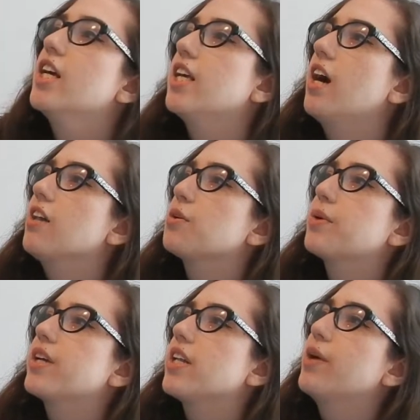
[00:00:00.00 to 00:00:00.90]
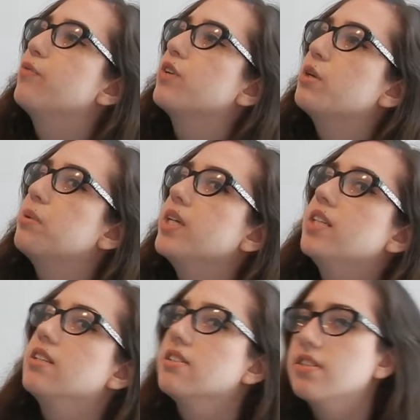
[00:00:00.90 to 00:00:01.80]
Y'all the real
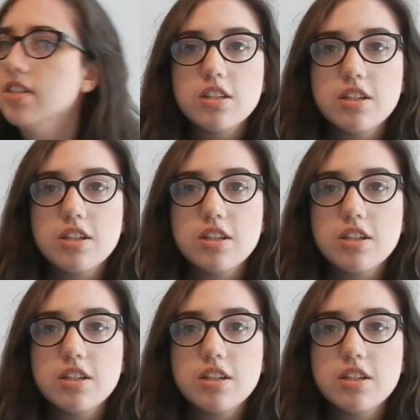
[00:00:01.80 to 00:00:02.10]
MVPs.